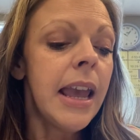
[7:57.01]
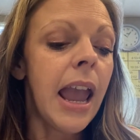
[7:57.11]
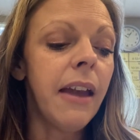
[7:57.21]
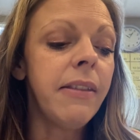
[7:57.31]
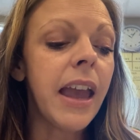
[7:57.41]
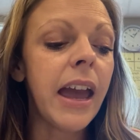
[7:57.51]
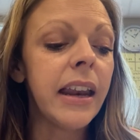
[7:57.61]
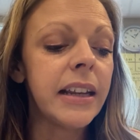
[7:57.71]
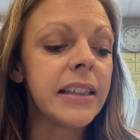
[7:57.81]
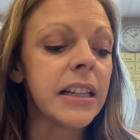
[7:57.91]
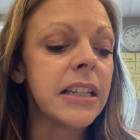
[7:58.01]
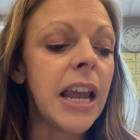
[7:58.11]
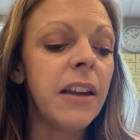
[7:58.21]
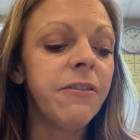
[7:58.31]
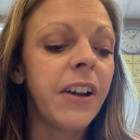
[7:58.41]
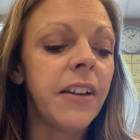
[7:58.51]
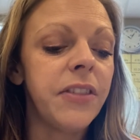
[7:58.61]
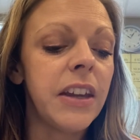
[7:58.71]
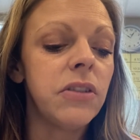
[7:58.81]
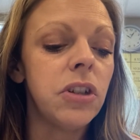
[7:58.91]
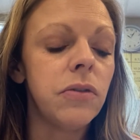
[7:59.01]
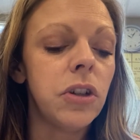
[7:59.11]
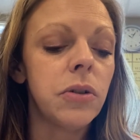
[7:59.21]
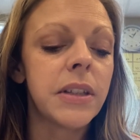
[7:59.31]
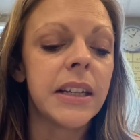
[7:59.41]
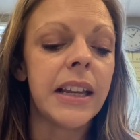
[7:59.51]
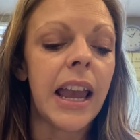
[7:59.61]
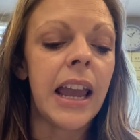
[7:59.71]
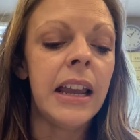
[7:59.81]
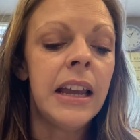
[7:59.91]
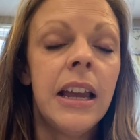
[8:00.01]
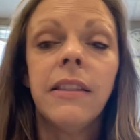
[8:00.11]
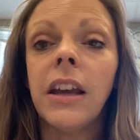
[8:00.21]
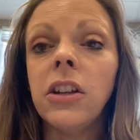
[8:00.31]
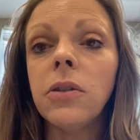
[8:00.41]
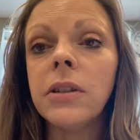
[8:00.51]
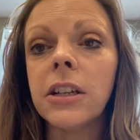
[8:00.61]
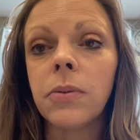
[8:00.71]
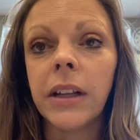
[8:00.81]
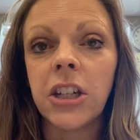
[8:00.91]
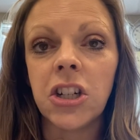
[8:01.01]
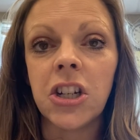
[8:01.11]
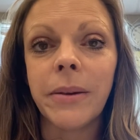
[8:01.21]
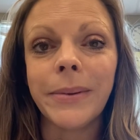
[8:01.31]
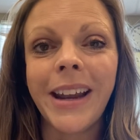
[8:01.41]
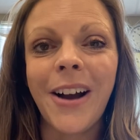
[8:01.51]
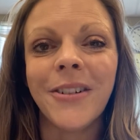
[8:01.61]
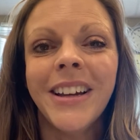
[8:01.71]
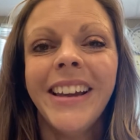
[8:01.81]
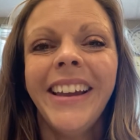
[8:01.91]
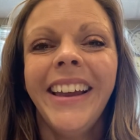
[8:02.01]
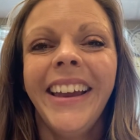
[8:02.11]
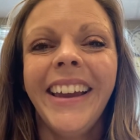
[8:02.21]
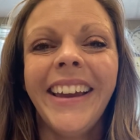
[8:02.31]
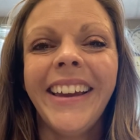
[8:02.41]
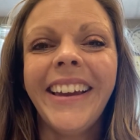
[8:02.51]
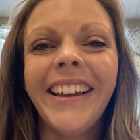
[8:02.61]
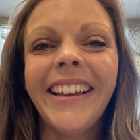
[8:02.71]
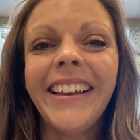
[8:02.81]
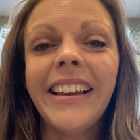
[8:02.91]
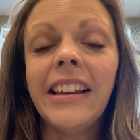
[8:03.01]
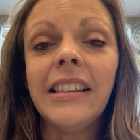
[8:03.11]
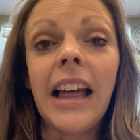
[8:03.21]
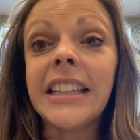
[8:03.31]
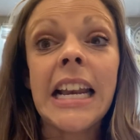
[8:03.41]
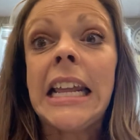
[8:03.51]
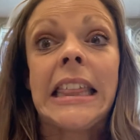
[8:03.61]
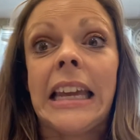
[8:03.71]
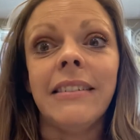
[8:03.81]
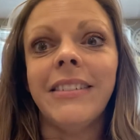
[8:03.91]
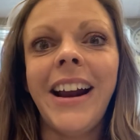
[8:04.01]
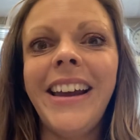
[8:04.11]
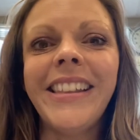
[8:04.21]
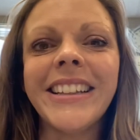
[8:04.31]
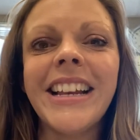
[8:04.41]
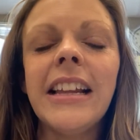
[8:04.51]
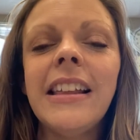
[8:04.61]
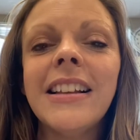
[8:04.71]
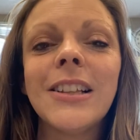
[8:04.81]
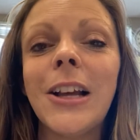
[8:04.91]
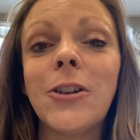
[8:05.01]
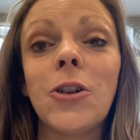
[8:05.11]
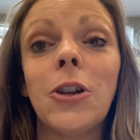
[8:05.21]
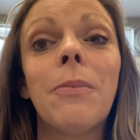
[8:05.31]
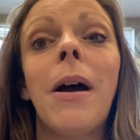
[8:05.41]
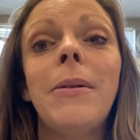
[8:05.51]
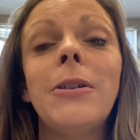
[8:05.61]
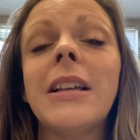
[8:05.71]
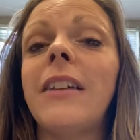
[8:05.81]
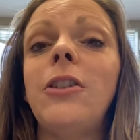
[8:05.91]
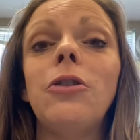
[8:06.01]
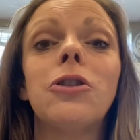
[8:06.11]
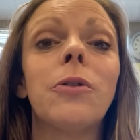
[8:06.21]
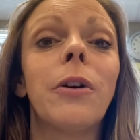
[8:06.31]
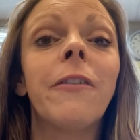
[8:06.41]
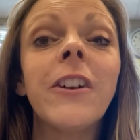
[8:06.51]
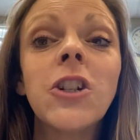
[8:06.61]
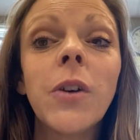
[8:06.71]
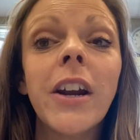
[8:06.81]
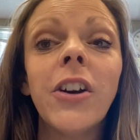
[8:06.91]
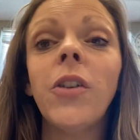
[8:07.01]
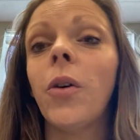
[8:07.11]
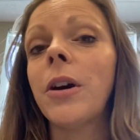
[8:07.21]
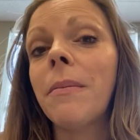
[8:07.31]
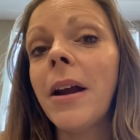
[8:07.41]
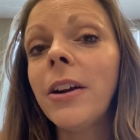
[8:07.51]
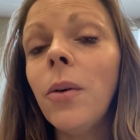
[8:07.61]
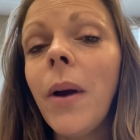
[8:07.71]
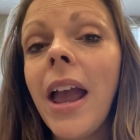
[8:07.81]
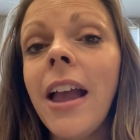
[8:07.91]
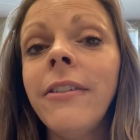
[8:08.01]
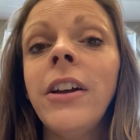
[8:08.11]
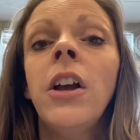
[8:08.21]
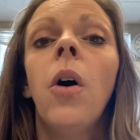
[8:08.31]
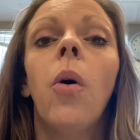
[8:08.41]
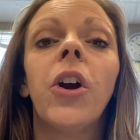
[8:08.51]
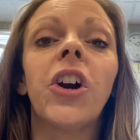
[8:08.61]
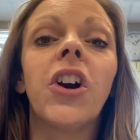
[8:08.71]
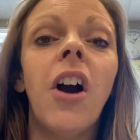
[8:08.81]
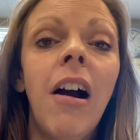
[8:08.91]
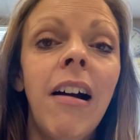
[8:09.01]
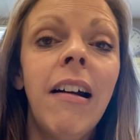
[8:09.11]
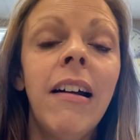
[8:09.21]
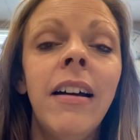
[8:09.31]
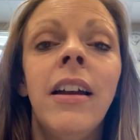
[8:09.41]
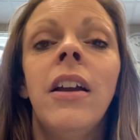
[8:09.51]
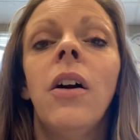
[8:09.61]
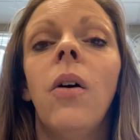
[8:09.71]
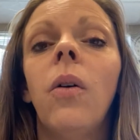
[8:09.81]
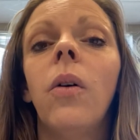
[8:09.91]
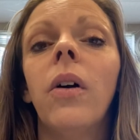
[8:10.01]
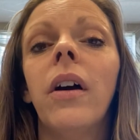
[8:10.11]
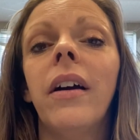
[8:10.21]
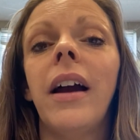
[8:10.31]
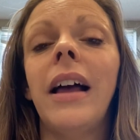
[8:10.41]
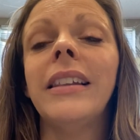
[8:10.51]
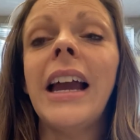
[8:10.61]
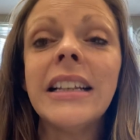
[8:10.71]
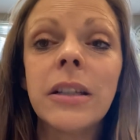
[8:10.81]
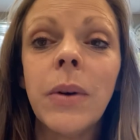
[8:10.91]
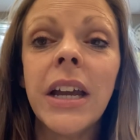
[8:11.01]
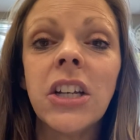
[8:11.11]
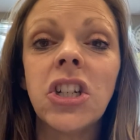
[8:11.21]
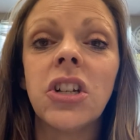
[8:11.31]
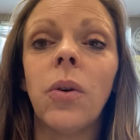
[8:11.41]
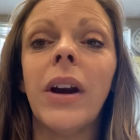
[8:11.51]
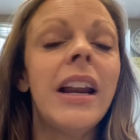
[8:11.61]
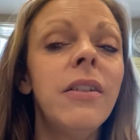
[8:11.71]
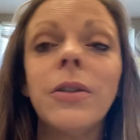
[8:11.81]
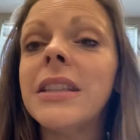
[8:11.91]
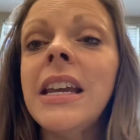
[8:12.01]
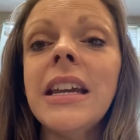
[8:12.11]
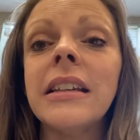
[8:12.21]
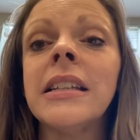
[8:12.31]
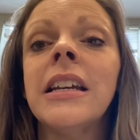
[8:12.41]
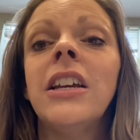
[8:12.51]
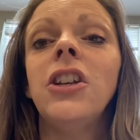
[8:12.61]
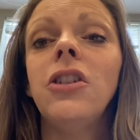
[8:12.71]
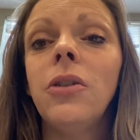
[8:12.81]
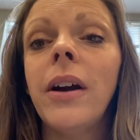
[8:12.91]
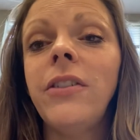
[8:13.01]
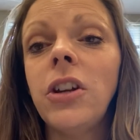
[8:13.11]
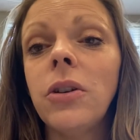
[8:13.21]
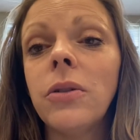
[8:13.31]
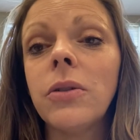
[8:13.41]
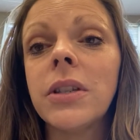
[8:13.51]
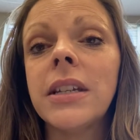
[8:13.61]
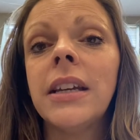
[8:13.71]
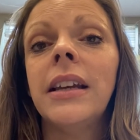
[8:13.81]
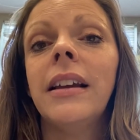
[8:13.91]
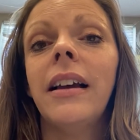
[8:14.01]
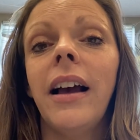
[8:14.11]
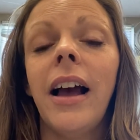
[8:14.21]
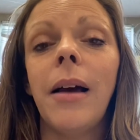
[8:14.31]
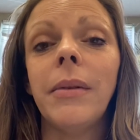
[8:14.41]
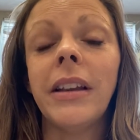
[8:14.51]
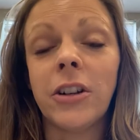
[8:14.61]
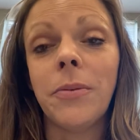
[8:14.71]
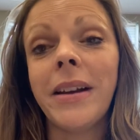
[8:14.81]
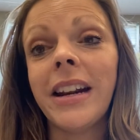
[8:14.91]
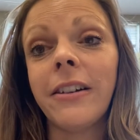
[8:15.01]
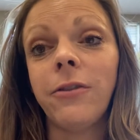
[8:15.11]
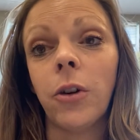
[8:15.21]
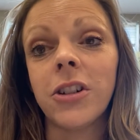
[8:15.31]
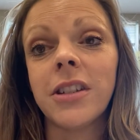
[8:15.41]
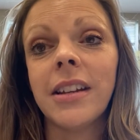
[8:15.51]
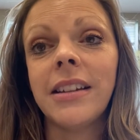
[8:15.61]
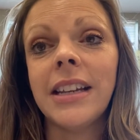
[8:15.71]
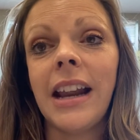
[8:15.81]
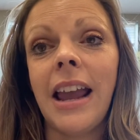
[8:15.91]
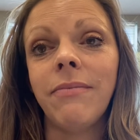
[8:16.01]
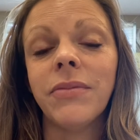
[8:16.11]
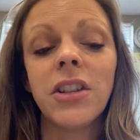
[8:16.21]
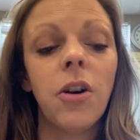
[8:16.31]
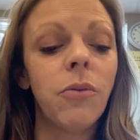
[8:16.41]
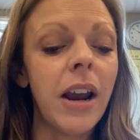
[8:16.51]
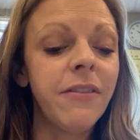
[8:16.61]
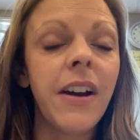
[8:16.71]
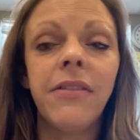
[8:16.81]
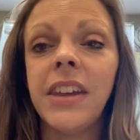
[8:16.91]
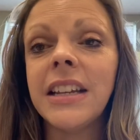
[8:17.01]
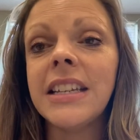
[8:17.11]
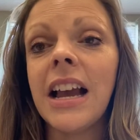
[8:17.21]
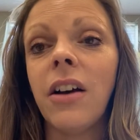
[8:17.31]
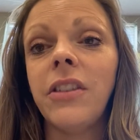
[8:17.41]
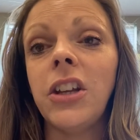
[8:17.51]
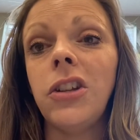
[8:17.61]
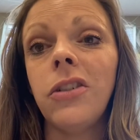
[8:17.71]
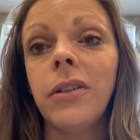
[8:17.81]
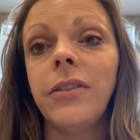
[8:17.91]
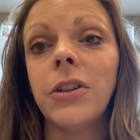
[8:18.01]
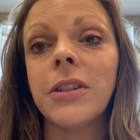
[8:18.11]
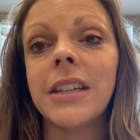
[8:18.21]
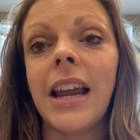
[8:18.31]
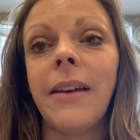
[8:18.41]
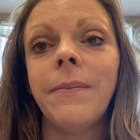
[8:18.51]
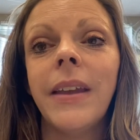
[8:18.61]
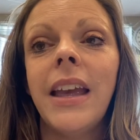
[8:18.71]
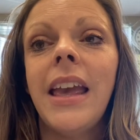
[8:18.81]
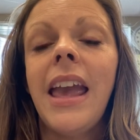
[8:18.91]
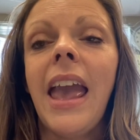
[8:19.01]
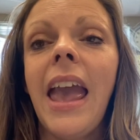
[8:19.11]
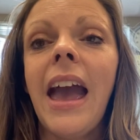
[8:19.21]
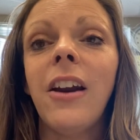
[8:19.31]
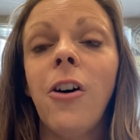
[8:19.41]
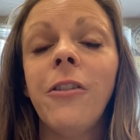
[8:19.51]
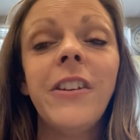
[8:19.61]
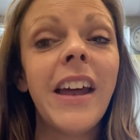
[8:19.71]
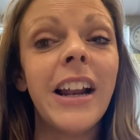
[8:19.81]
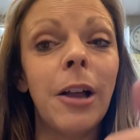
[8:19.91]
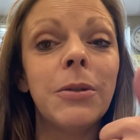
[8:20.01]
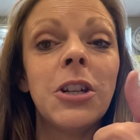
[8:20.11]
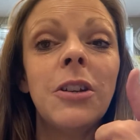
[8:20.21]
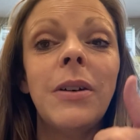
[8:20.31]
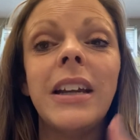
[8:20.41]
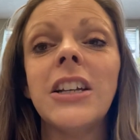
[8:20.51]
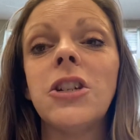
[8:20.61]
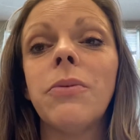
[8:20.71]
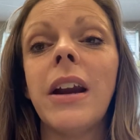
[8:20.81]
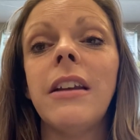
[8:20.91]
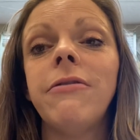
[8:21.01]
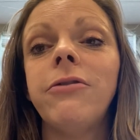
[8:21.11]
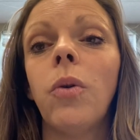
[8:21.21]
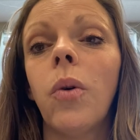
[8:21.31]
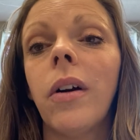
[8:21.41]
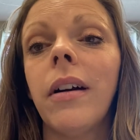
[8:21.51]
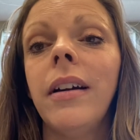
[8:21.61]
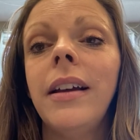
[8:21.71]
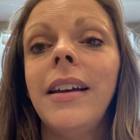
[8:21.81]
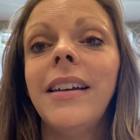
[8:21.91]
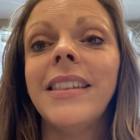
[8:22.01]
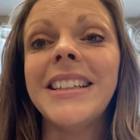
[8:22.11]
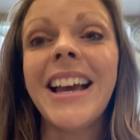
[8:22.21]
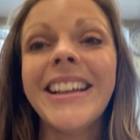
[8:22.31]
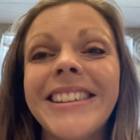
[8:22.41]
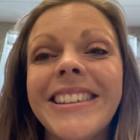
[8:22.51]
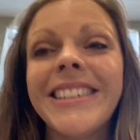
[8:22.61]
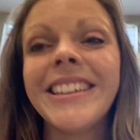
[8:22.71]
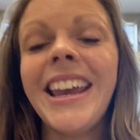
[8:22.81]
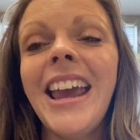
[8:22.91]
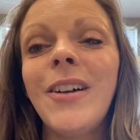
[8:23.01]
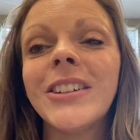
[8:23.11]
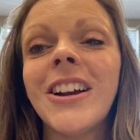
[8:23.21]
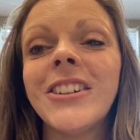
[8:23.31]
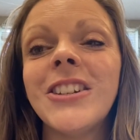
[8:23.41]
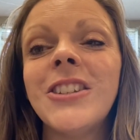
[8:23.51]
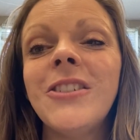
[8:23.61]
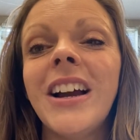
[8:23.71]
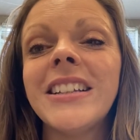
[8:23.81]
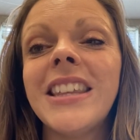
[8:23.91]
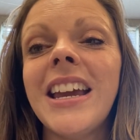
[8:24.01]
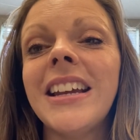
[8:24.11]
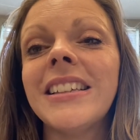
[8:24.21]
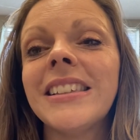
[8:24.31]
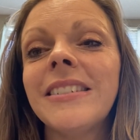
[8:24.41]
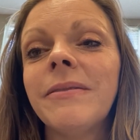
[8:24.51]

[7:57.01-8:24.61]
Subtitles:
And then it says, name 5 things you've used today that use this relationship. Now, that's anything, right? That's anything that's electrical. You probably use that if you use your refrigerator or your microwave or your car or a light switch or any of those things. You have used electromagnetic force today. So write 5 things down that you have used today. And hopefully that helps you and gets you ready for the test. Okay, we'll talk to you soon, guys. Thanks.